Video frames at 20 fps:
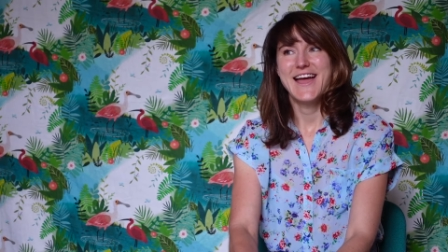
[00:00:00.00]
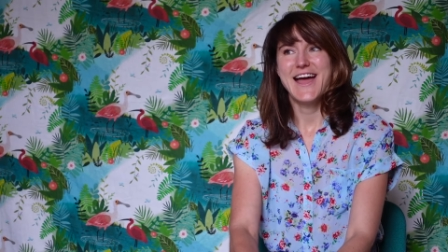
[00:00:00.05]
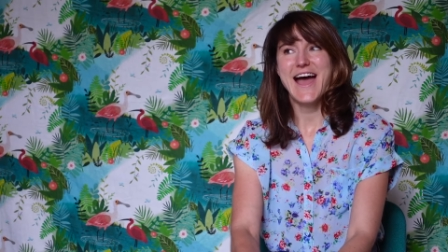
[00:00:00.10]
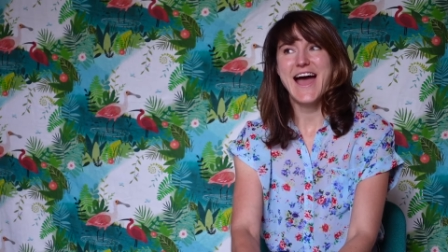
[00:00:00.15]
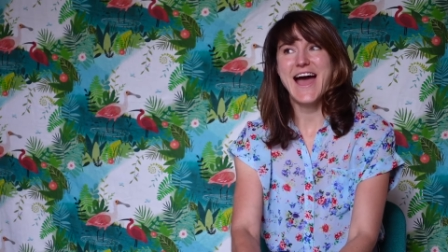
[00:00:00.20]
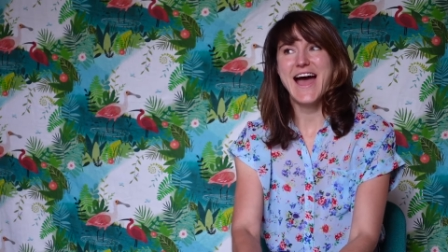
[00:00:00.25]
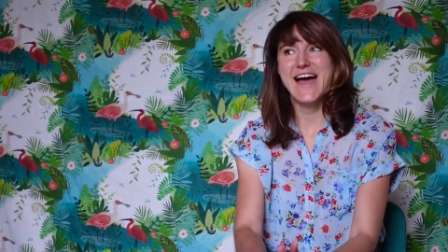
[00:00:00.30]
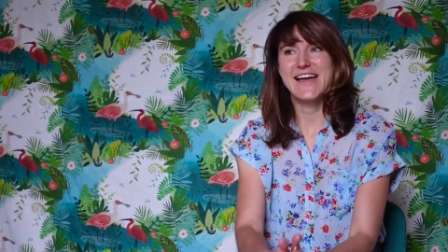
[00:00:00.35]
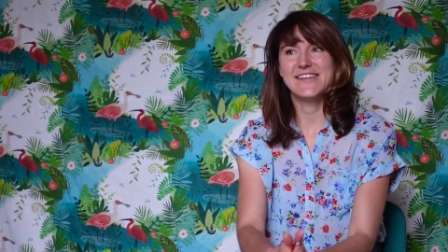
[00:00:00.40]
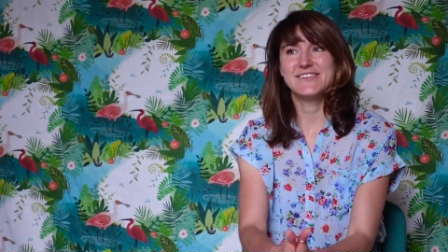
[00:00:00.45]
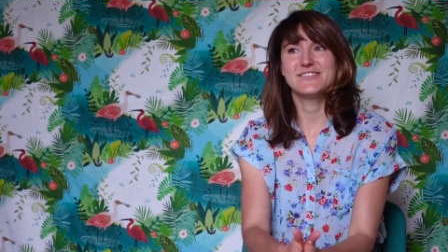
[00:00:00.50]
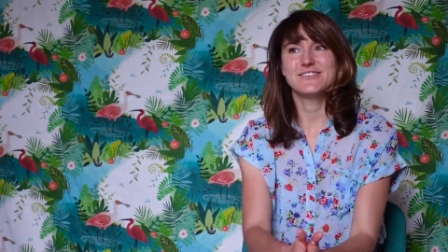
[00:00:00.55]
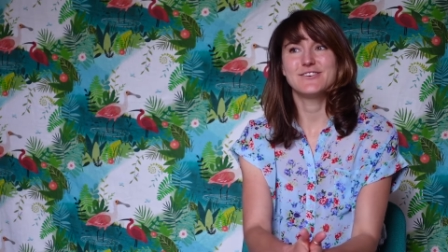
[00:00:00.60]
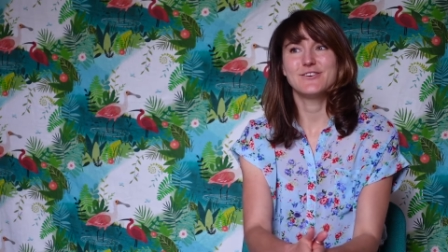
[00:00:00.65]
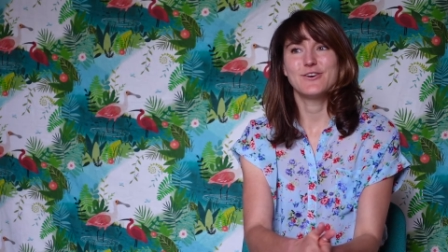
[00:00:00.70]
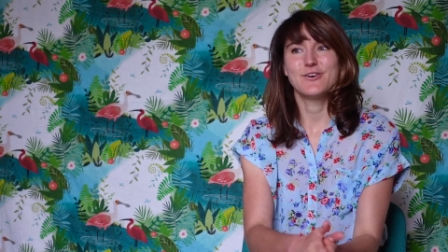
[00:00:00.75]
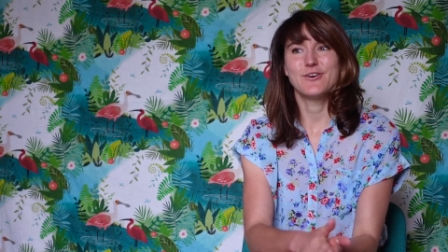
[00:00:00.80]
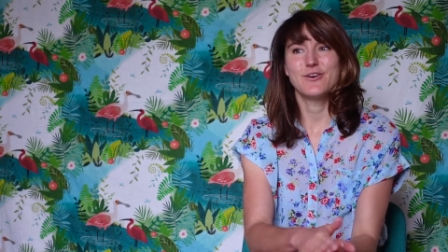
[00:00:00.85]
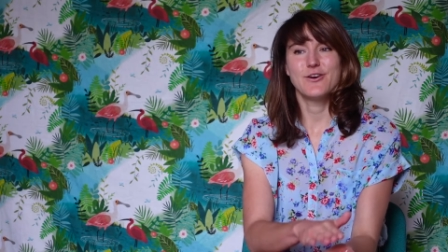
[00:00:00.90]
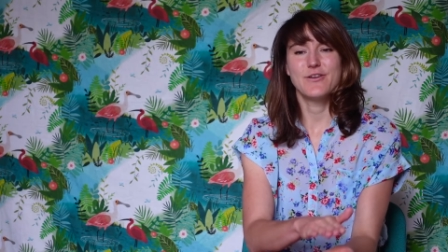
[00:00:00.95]
and
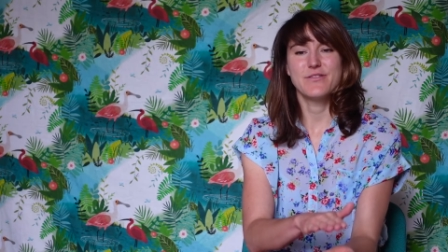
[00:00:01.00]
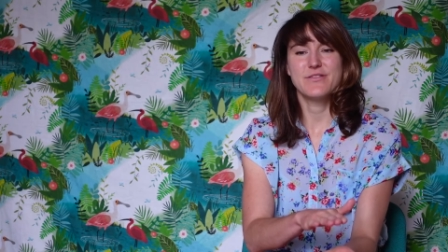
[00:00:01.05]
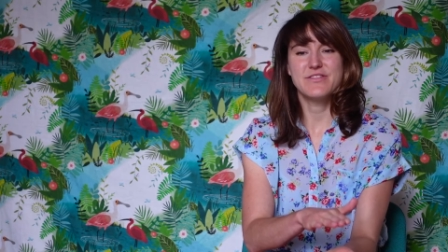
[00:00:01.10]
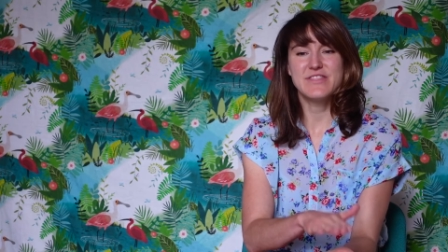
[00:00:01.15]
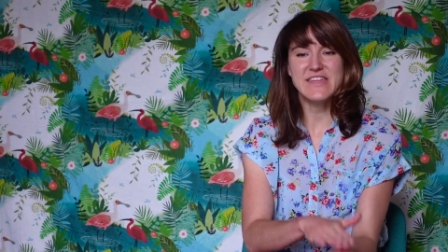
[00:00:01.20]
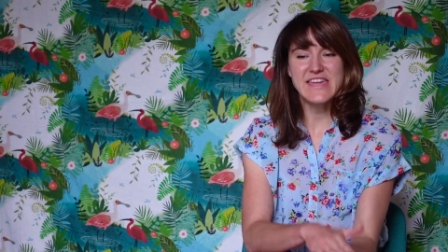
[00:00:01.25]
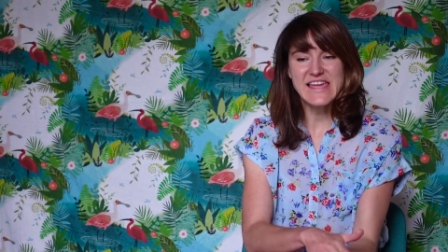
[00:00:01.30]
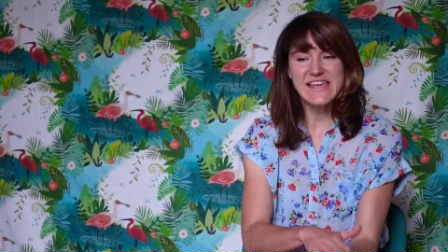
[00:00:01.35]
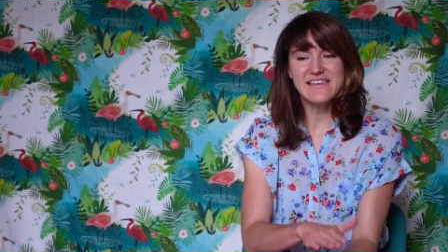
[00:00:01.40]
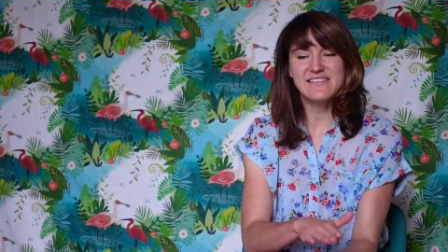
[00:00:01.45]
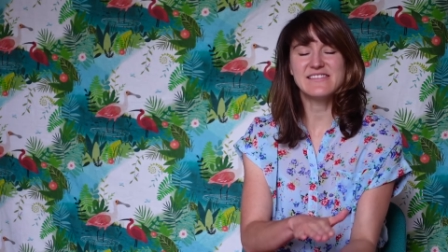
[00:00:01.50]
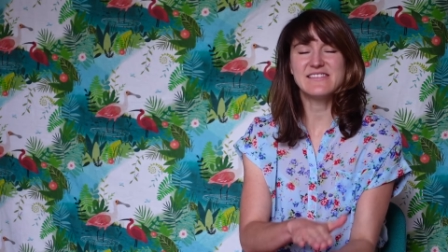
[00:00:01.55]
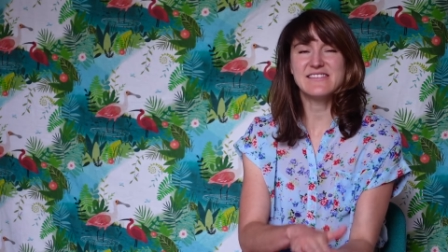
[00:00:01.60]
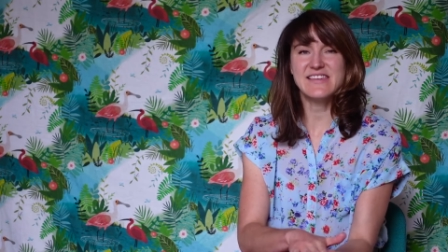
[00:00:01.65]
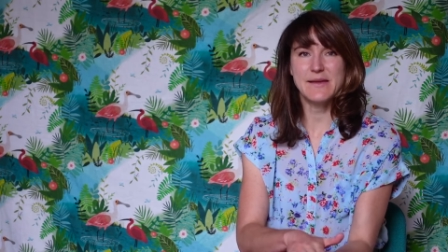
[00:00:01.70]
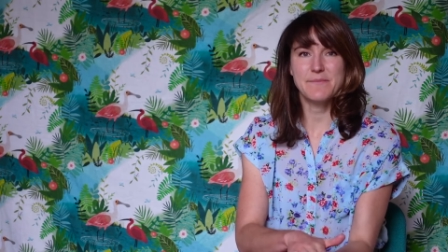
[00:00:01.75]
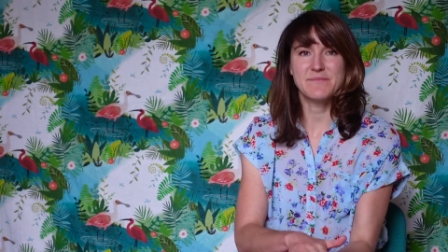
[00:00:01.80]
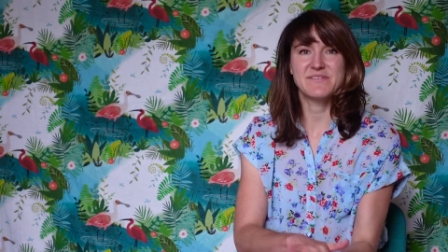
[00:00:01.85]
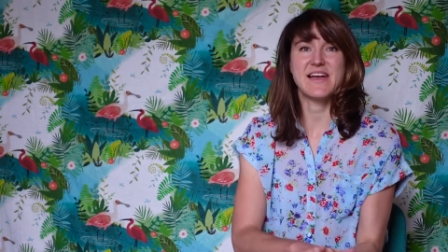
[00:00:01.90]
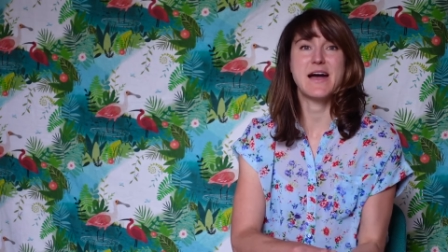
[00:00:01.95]
these
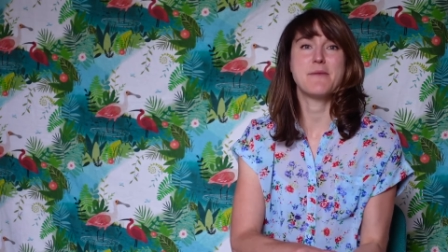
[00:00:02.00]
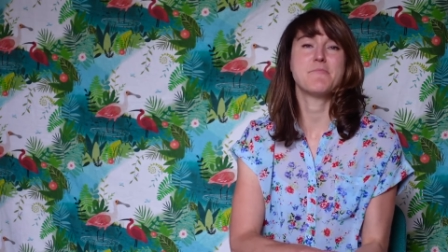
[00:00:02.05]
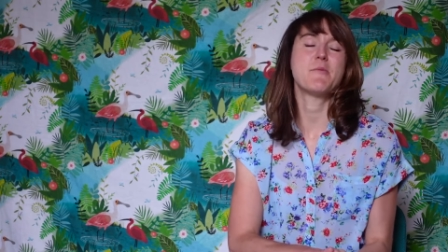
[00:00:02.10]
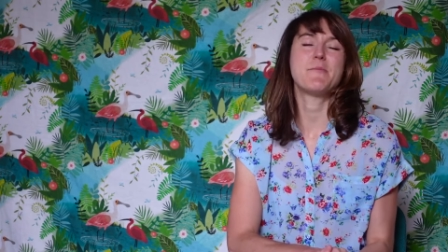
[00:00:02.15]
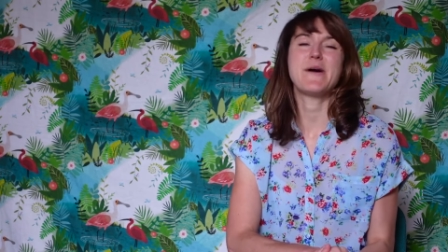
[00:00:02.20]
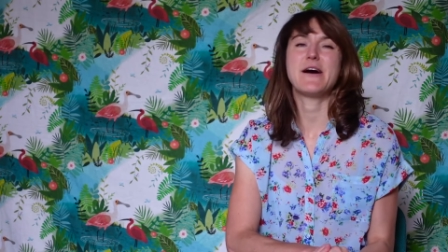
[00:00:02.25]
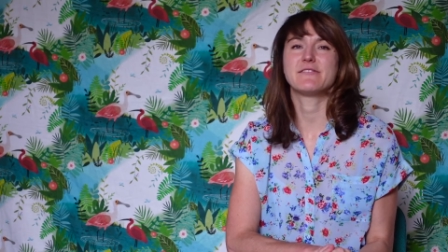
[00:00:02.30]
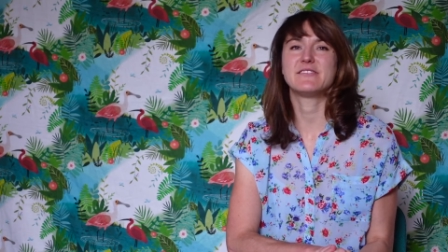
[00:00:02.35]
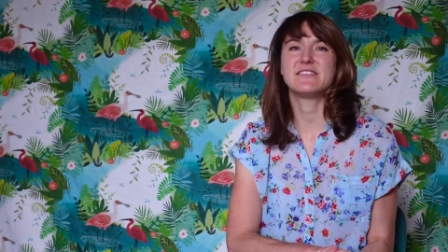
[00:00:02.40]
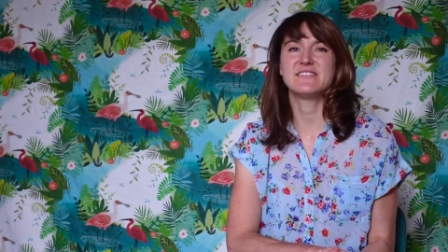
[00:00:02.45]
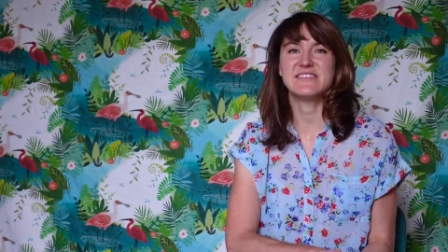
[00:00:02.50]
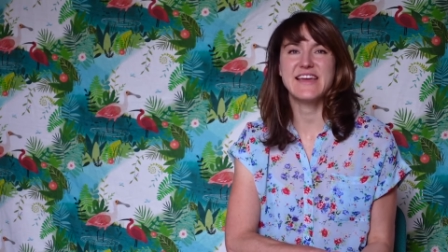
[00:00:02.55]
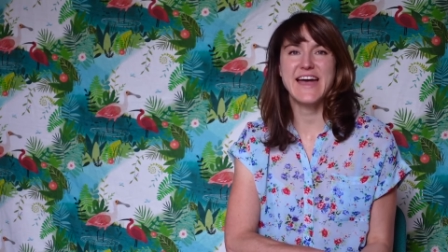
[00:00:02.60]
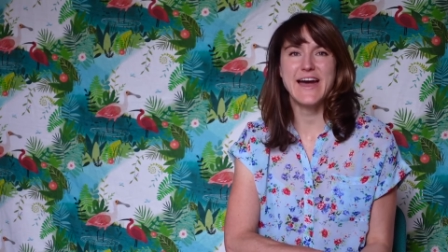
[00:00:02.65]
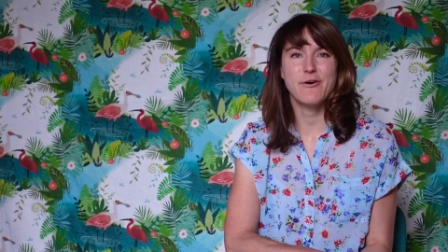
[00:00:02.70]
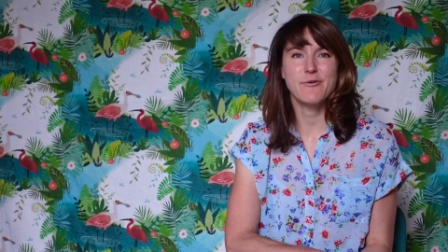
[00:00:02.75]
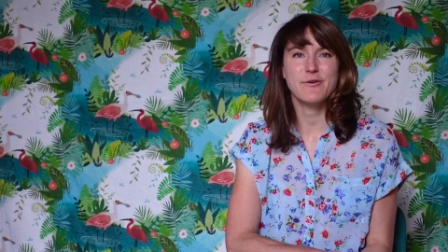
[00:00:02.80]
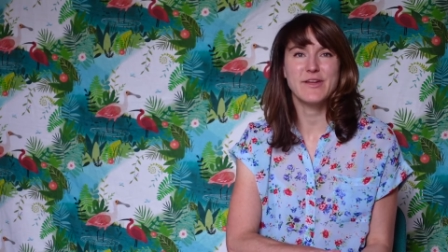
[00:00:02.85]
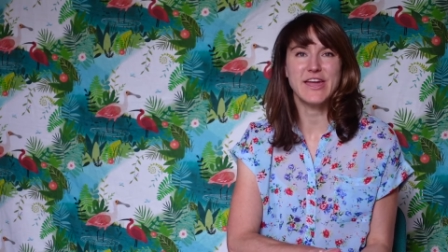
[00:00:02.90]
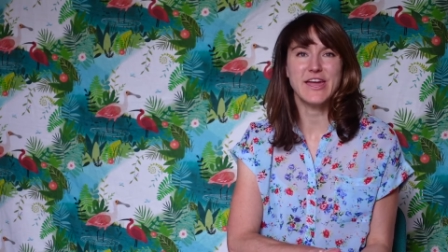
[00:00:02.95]
tips that I'm about to
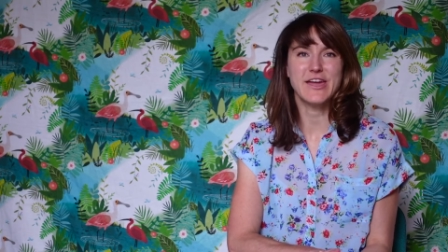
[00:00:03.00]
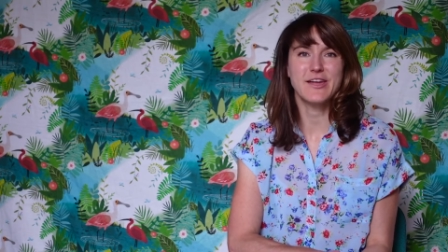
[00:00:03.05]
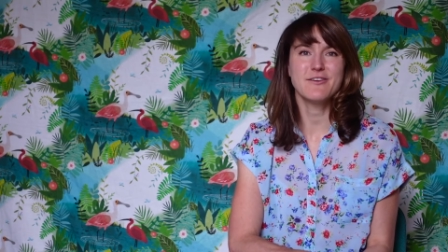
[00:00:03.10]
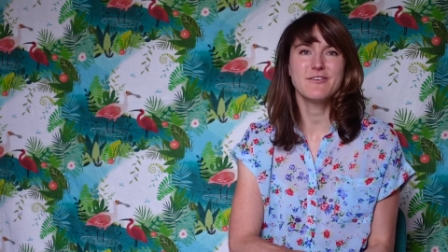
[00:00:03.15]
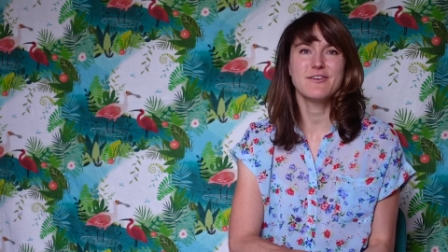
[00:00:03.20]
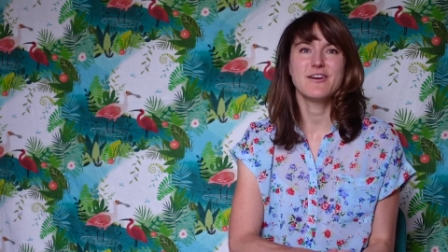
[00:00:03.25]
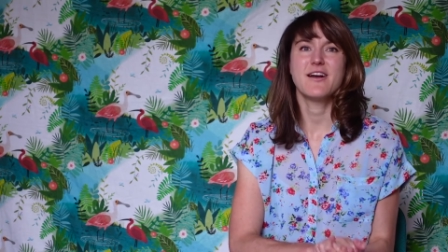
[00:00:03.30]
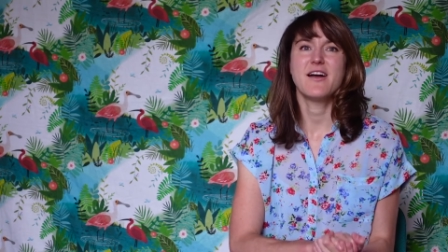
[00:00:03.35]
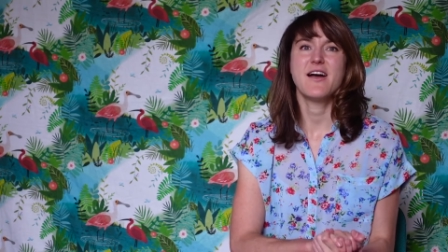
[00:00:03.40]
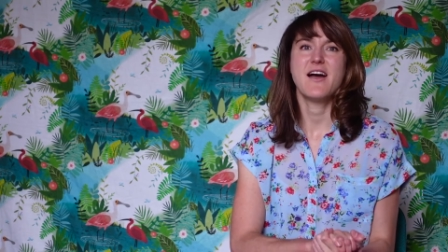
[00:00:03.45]
tell you